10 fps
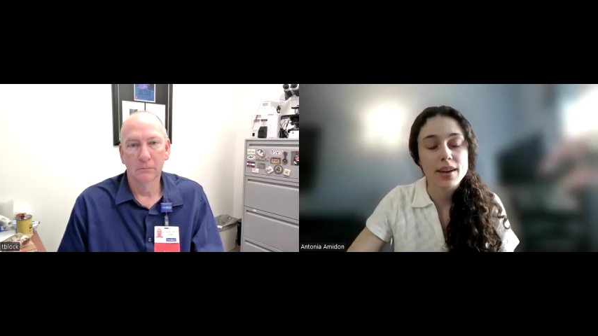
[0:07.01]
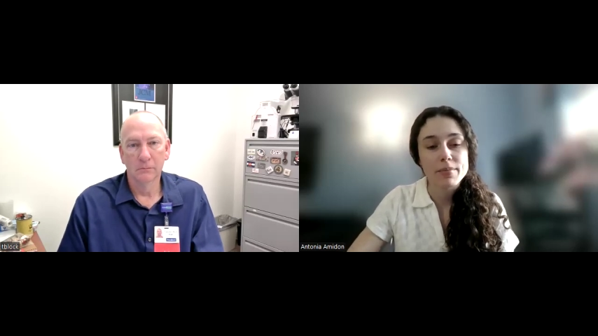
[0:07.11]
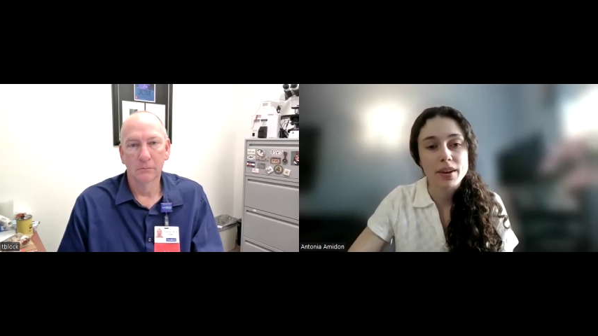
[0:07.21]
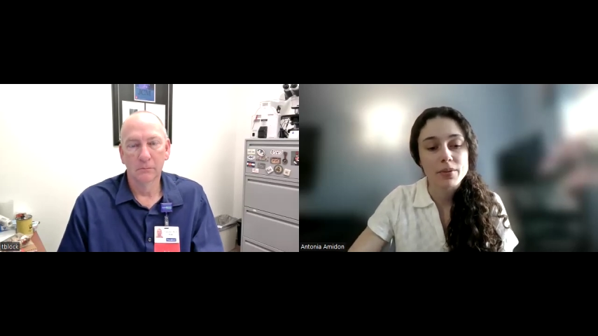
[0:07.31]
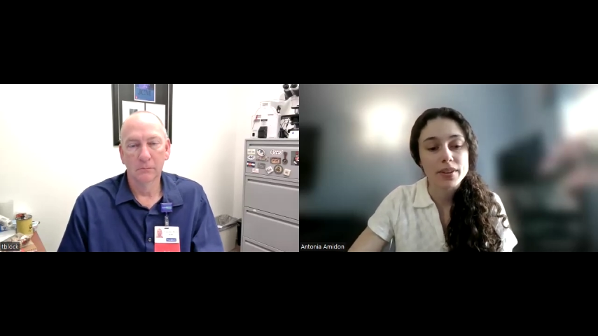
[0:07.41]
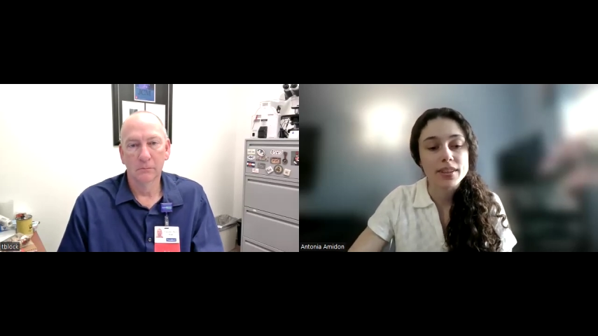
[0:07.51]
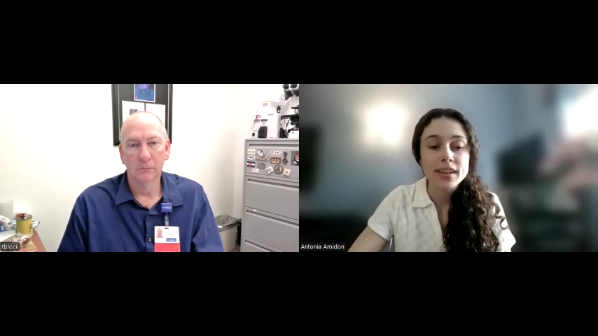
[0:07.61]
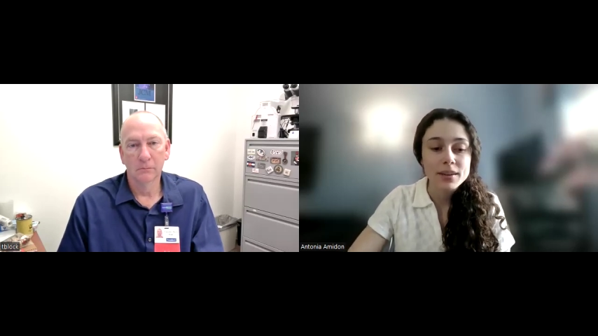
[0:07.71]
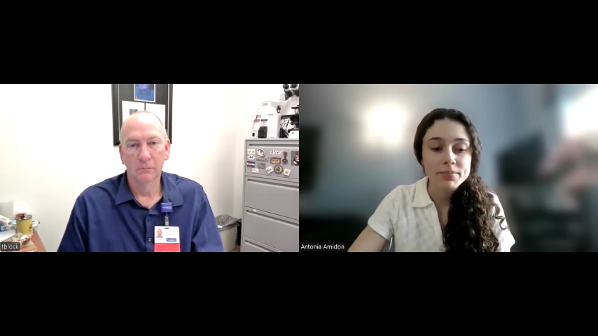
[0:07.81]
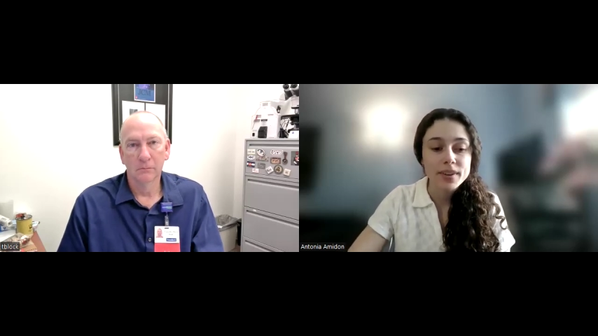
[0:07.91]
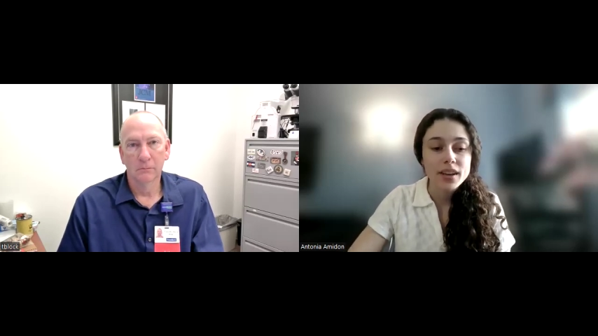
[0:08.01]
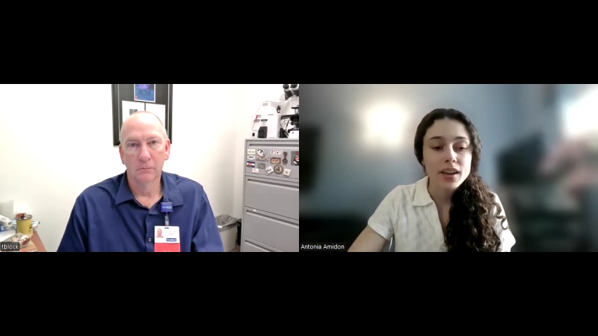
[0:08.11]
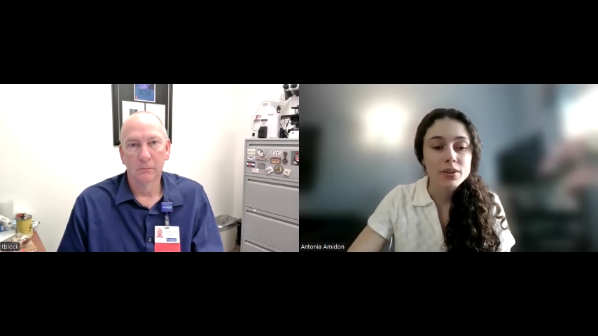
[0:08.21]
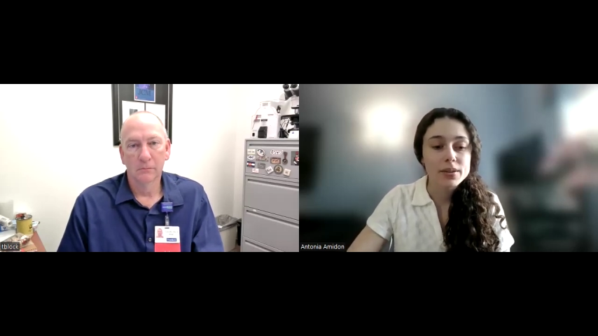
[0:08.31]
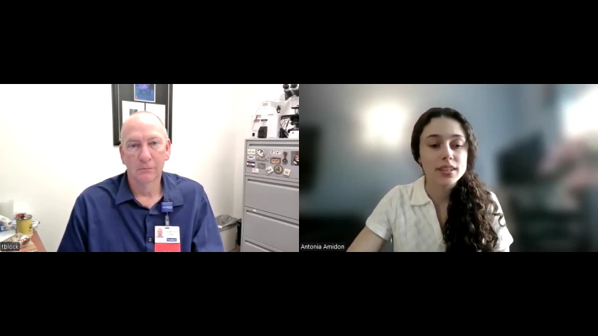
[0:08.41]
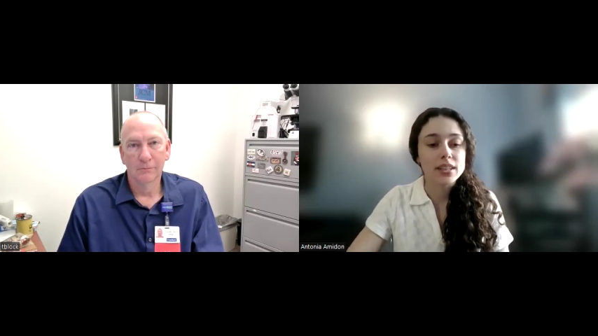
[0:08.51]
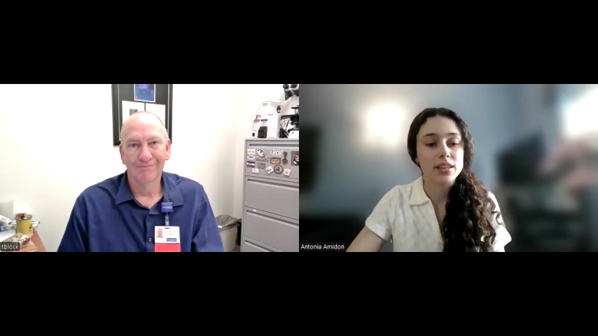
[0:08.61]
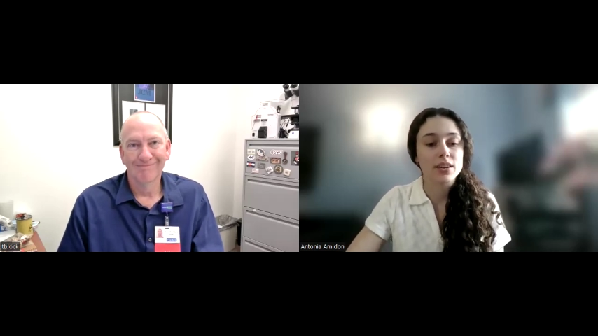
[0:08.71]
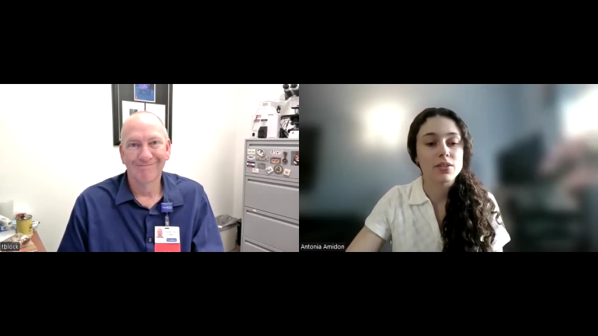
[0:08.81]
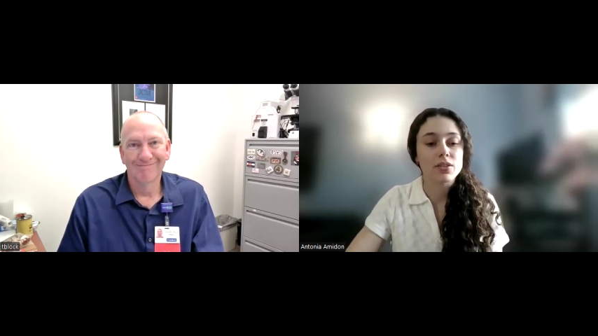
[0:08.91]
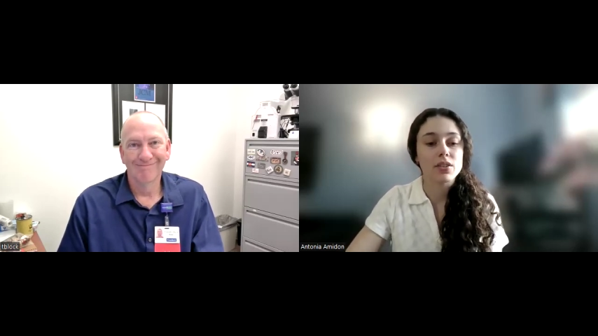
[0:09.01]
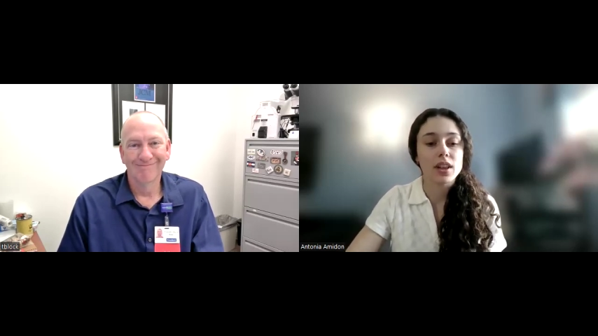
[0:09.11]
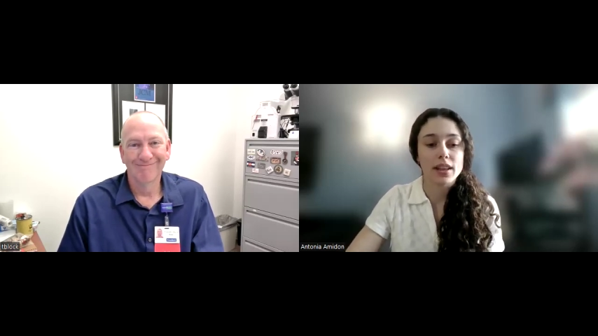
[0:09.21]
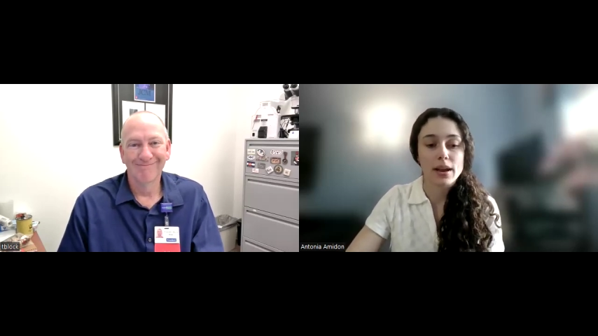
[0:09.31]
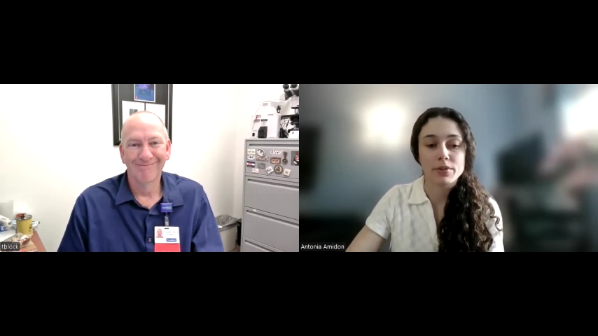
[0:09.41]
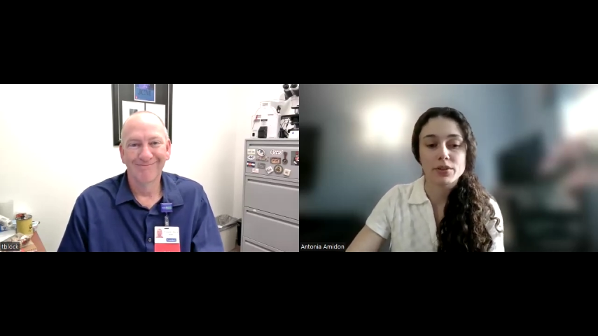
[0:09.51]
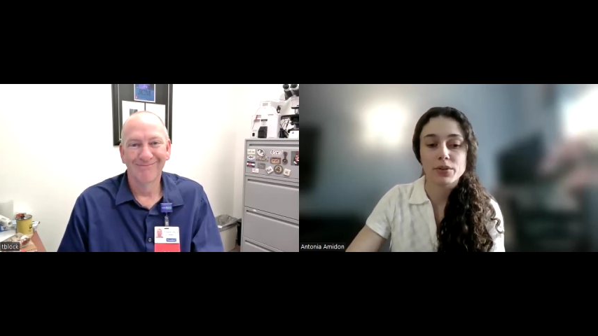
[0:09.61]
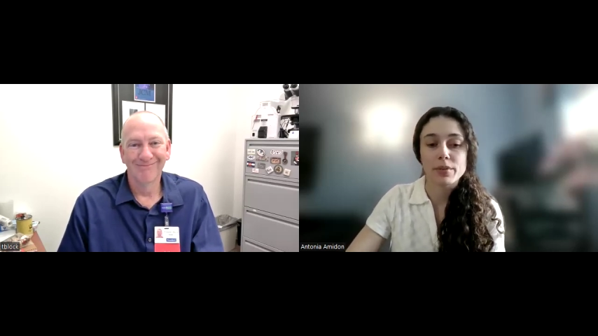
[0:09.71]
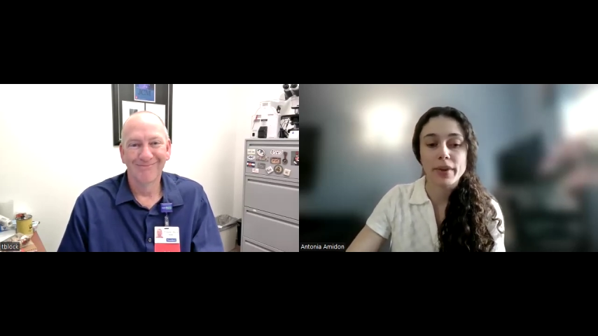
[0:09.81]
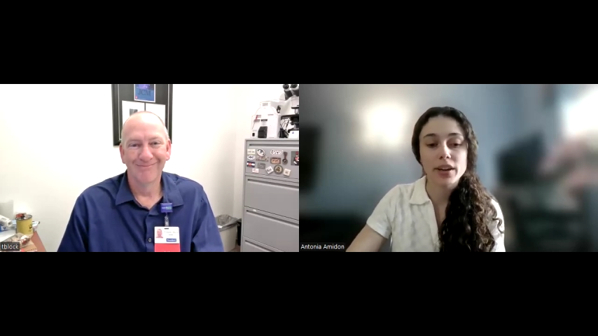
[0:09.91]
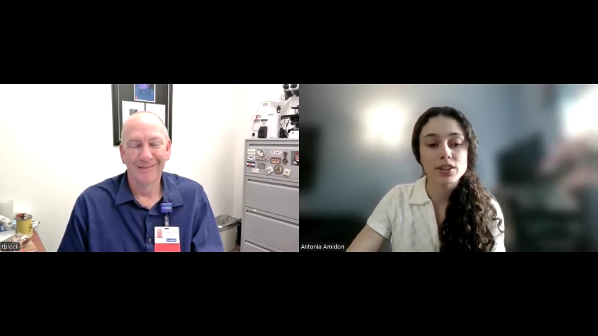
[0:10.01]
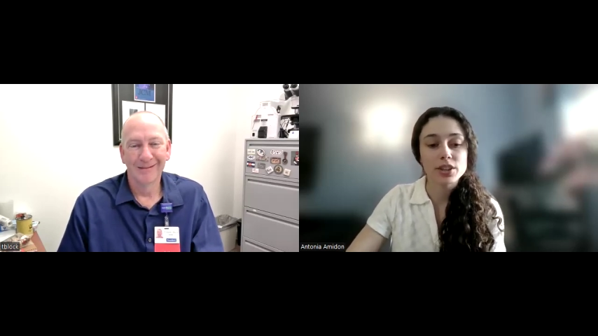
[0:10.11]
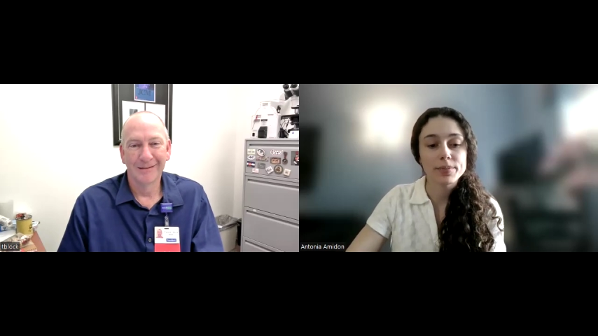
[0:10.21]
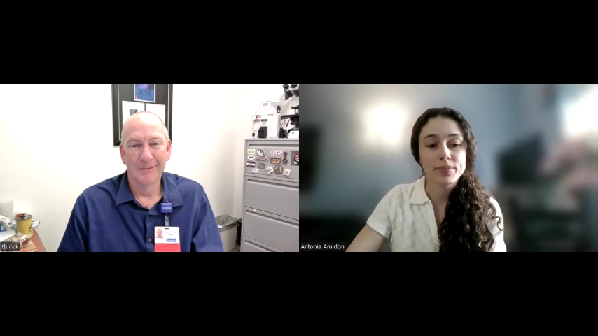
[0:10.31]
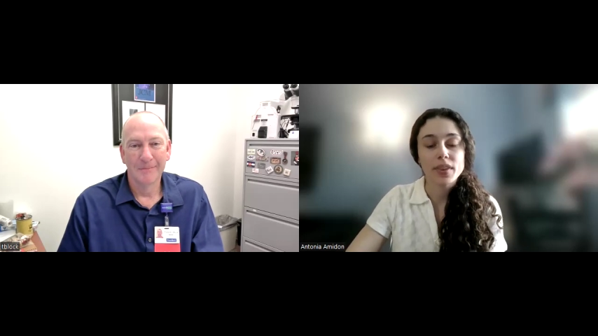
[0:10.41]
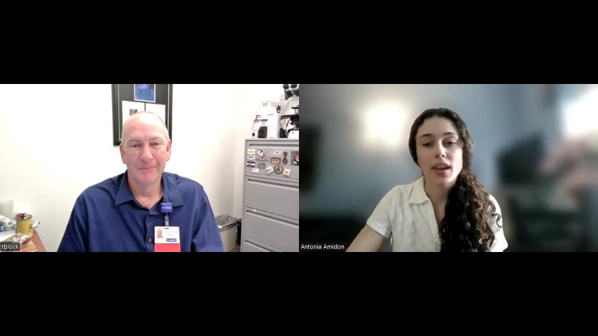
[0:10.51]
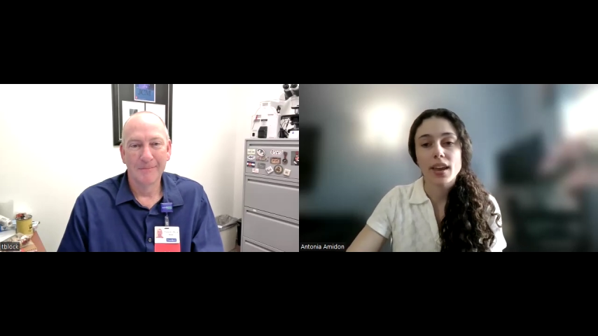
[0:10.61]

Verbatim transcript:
Speaker 1: Today I'm here with Tim, who is a clinical laboratory manager,